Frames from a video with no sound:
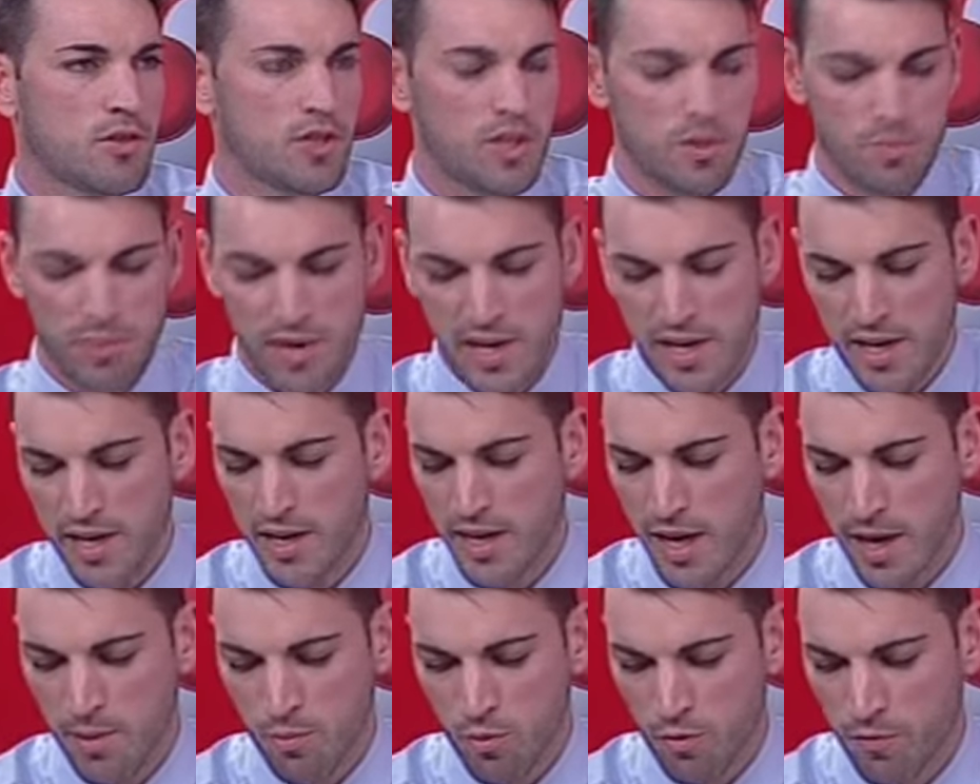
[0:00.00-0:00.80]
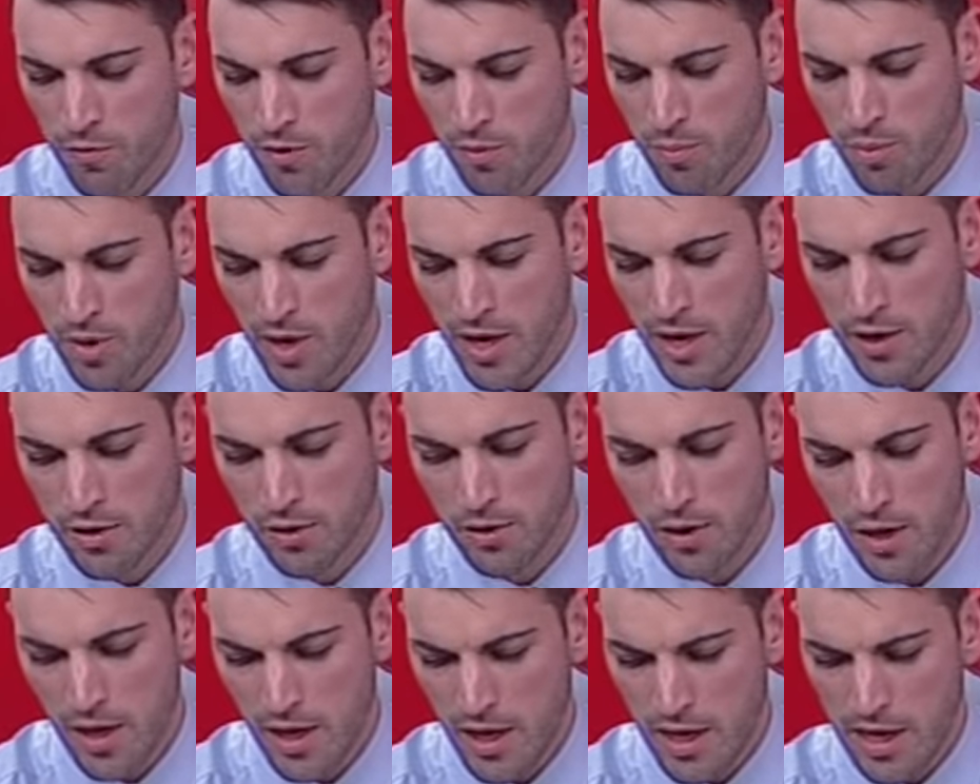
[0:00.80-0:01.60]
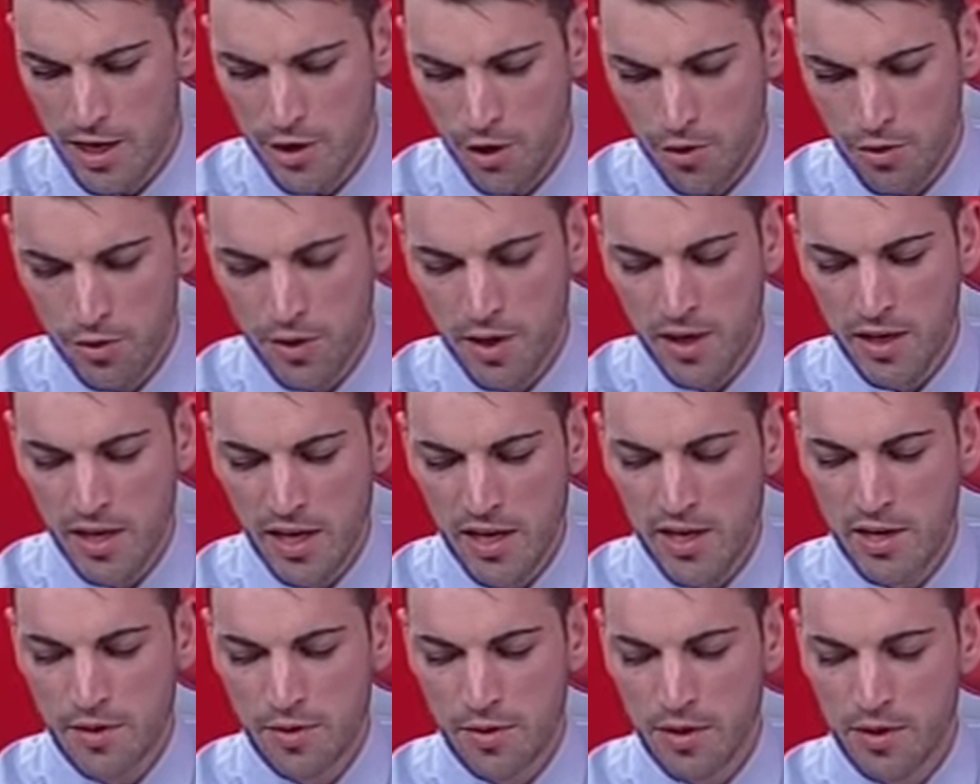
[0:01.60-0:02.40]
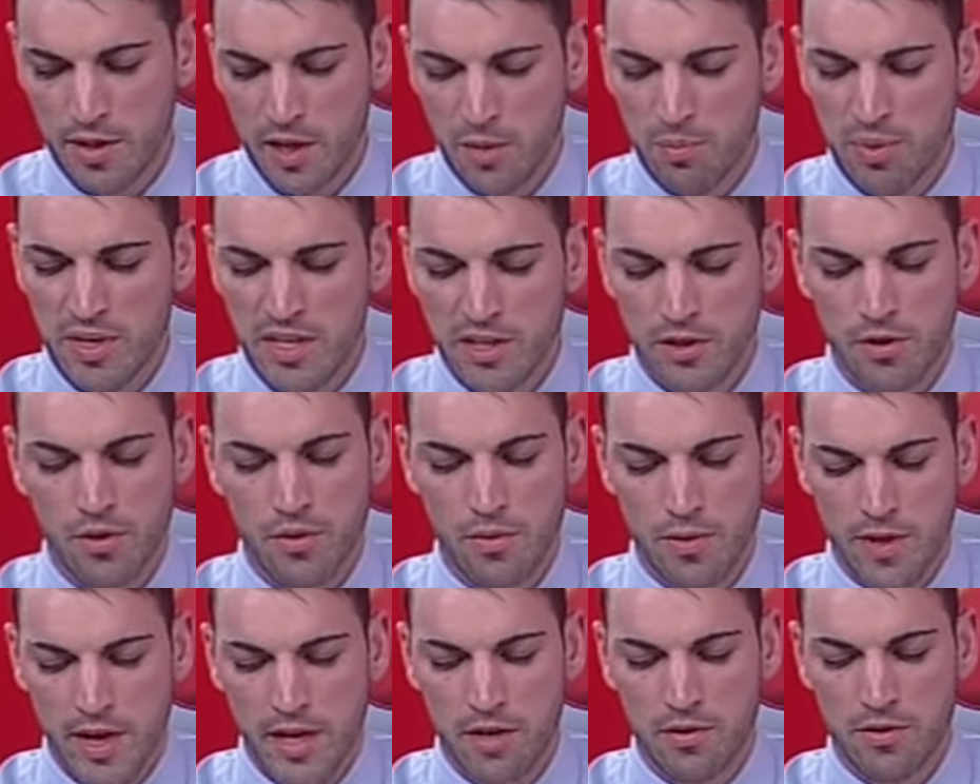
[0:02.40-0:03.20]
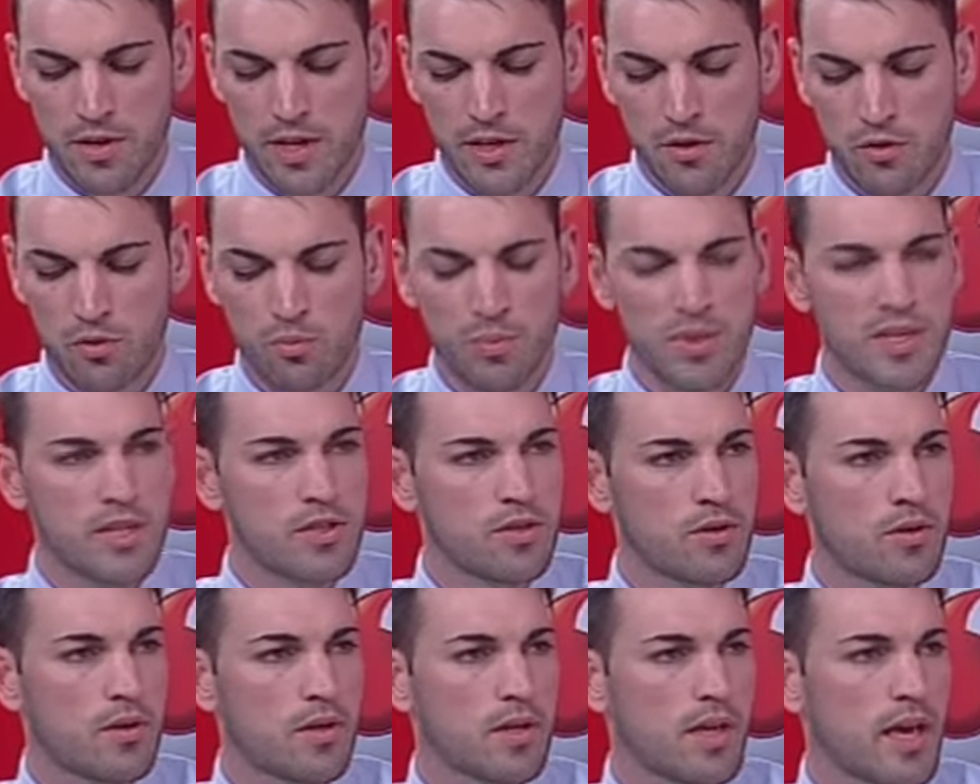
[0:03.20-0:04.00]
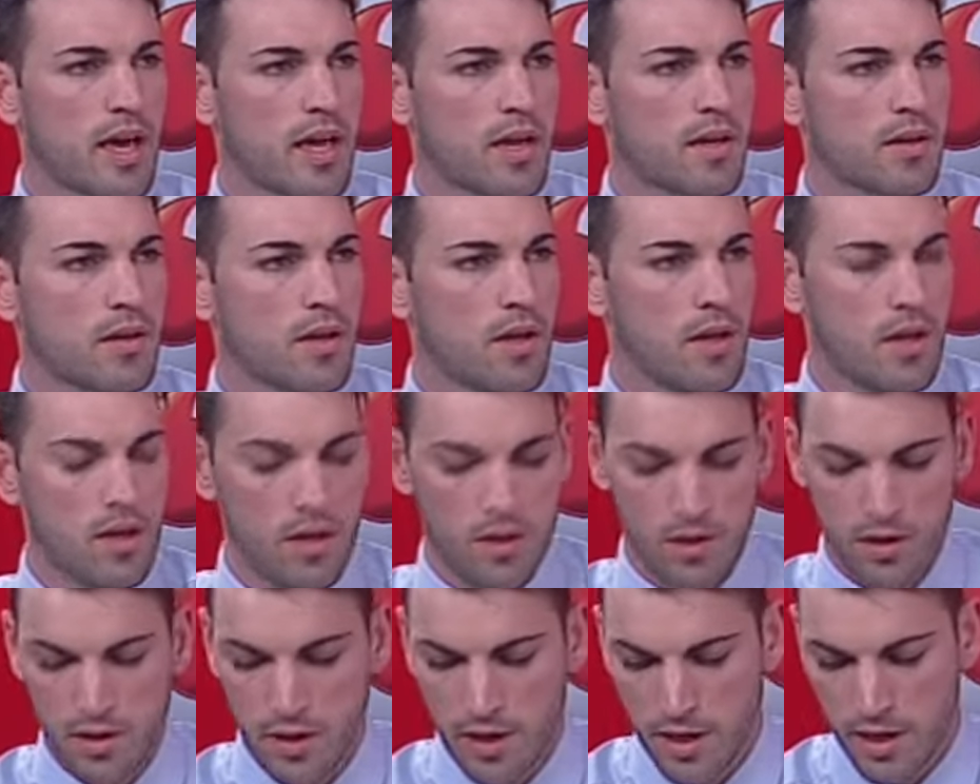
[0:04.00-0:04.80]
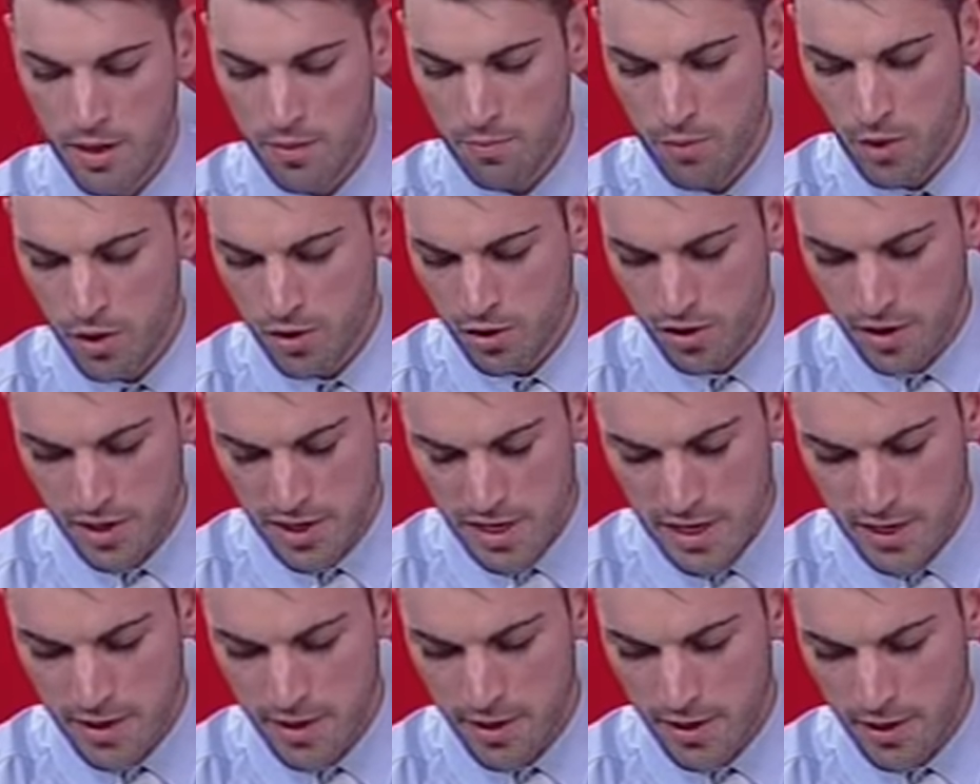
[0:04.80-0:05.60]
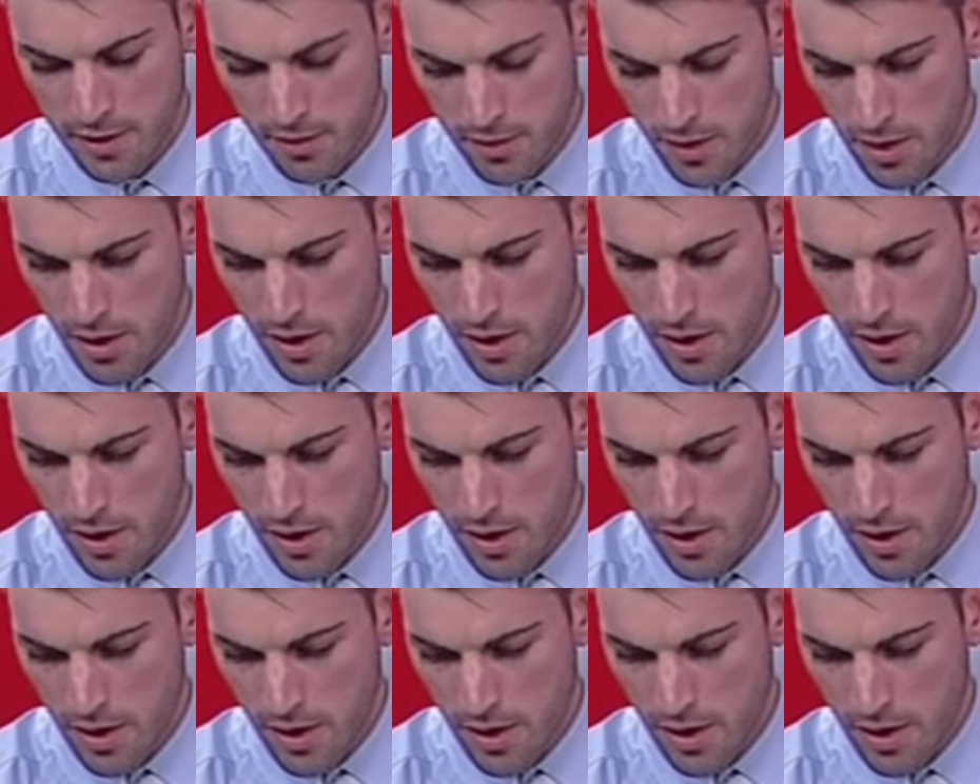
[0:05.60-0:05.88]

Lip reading: She barely came off the bridle. I don't think anything that beat her in that race will beat her again on July Day.